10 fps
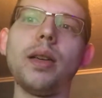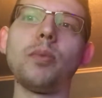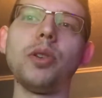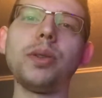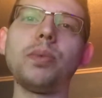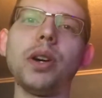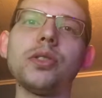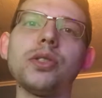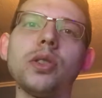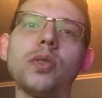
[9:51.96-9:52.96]
multiplayer
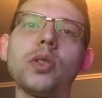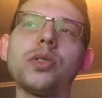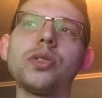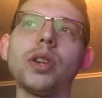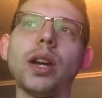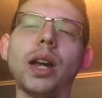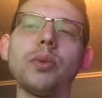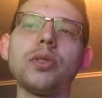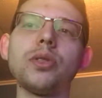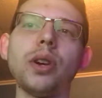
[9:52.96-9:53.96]
servers, and I
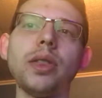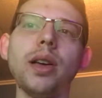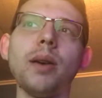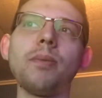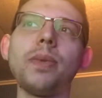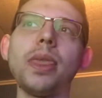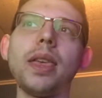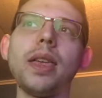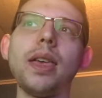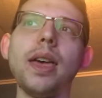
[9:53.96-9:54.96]
would join them,
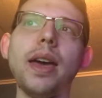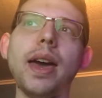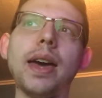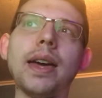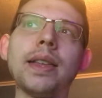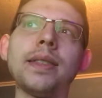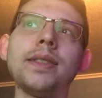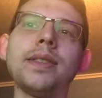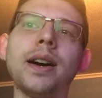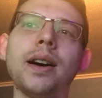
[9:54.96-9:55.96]
and
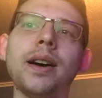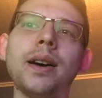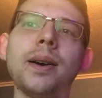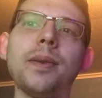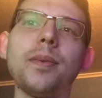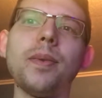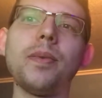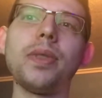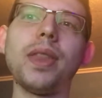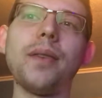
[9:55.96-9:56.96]
for
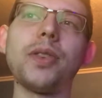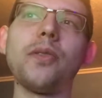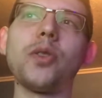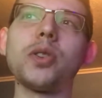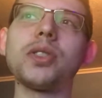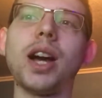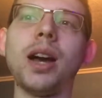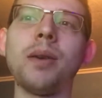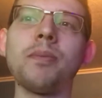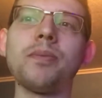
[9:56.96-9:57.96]
the first
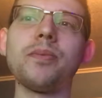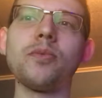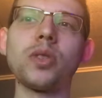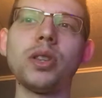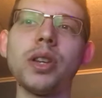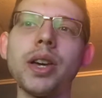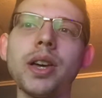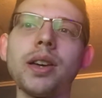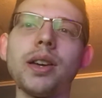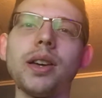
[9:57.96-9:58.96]
time,
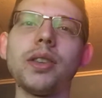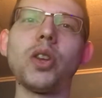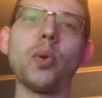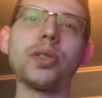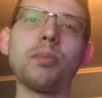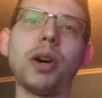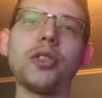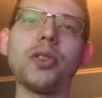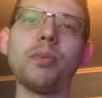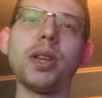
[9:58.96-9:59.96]
really, there was a
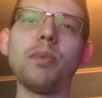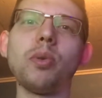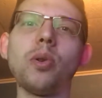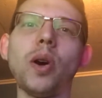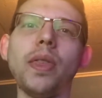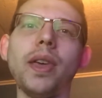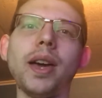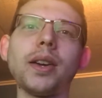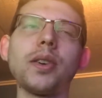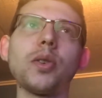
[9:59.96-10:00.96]
bunch of people, I
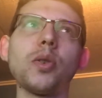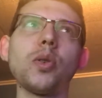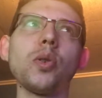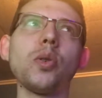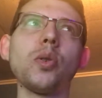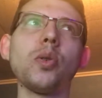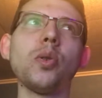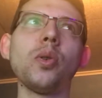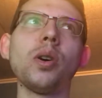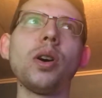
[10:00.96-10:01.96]
think,
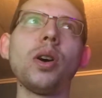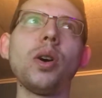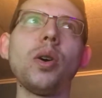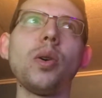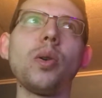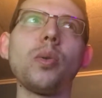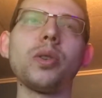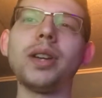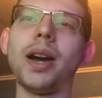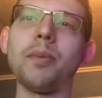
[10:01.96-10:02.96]
who were not